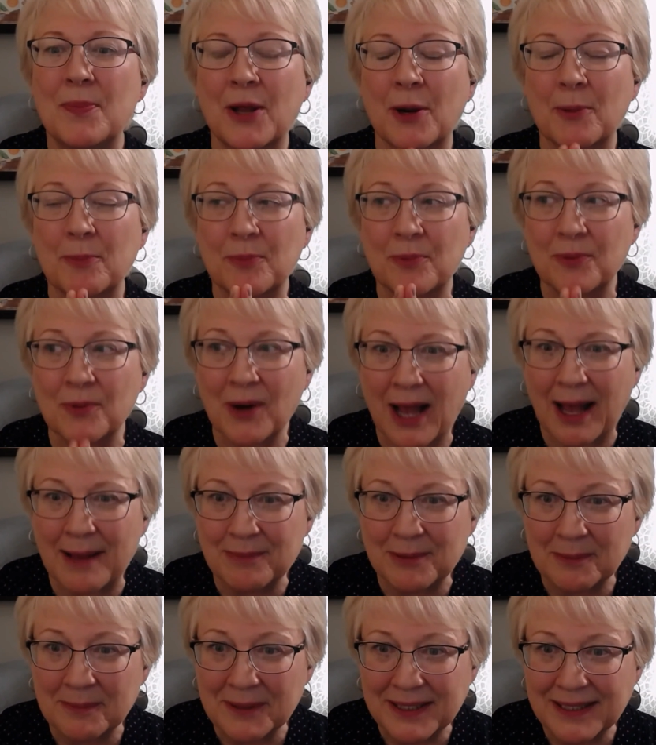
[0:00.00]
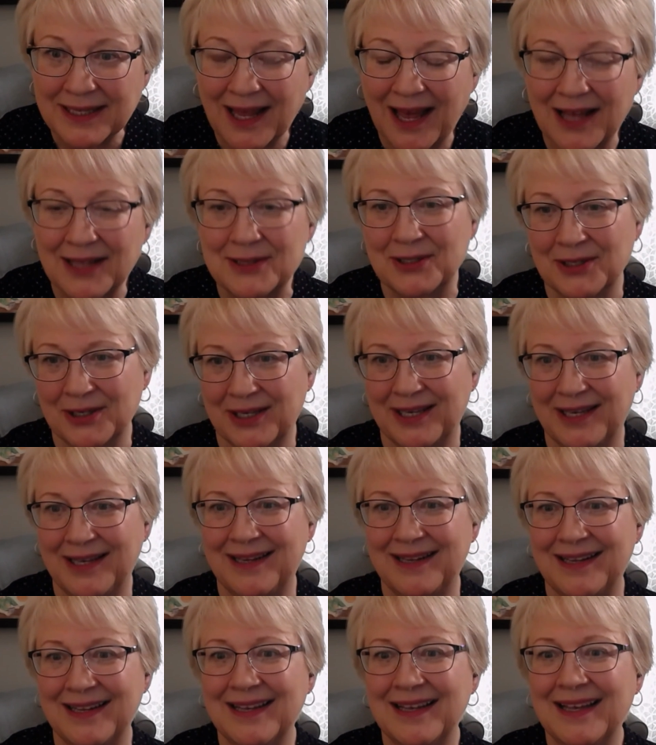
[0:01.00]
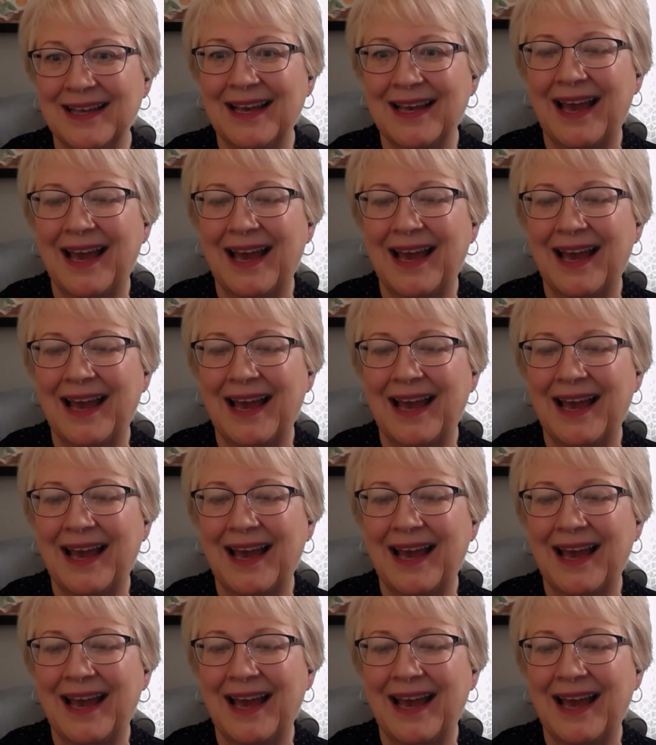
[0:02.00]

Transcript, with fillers: they're probably not looking